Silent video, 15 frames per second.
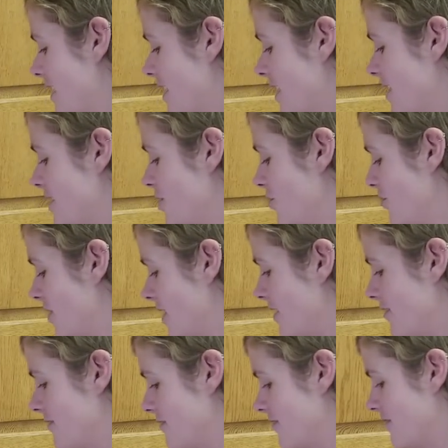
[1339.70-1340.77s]
how to do it.
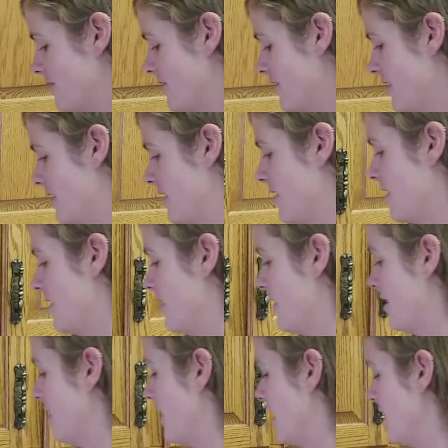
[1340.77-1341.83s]

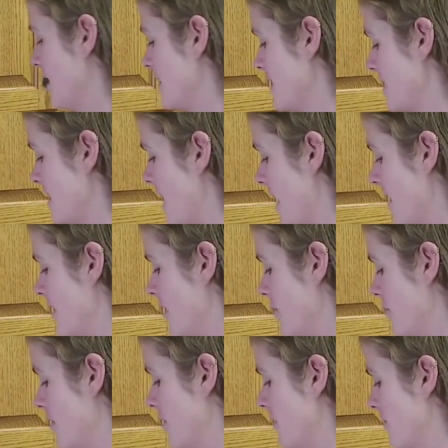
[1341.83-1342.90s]
And it's sad that
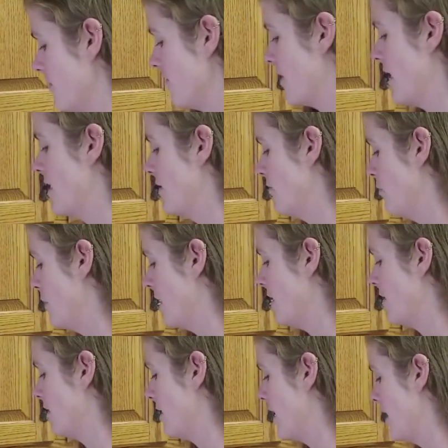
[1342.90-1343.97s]
we've kind of
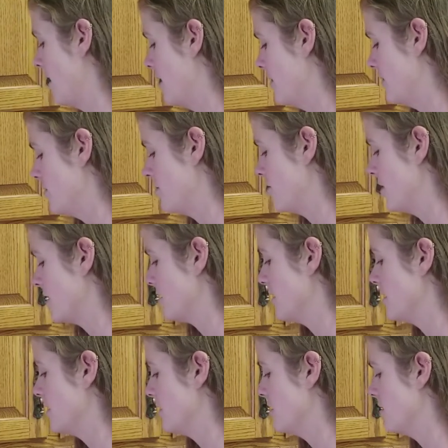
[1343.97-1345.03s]
been conned or tricked
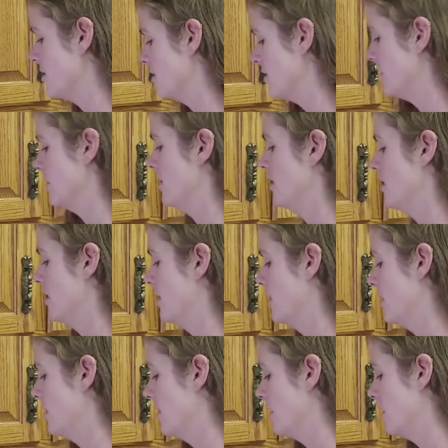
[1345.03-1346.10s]
into
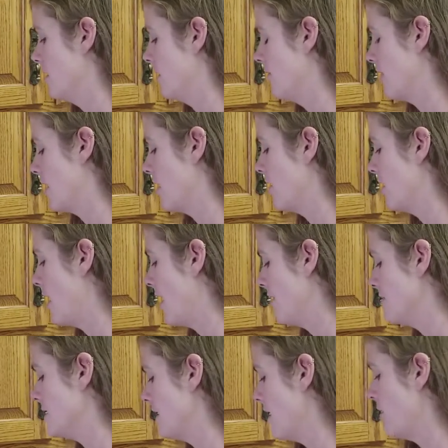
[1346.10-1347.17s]
living our
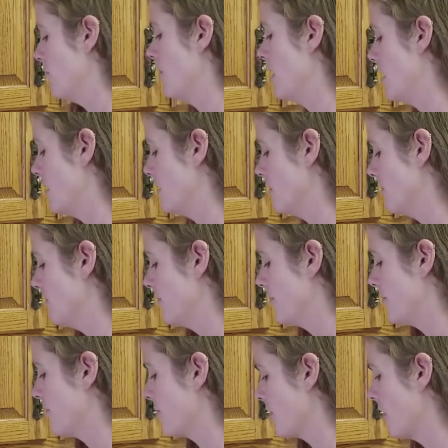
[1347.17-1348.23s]
lives that way, and
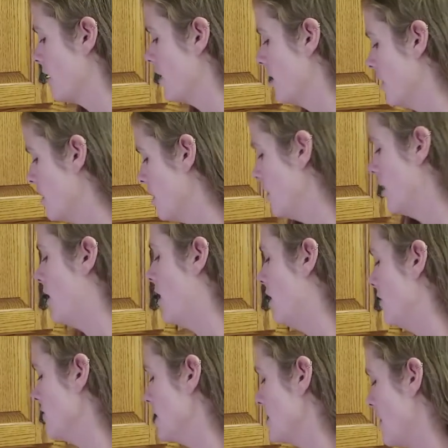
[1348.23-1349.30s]
all these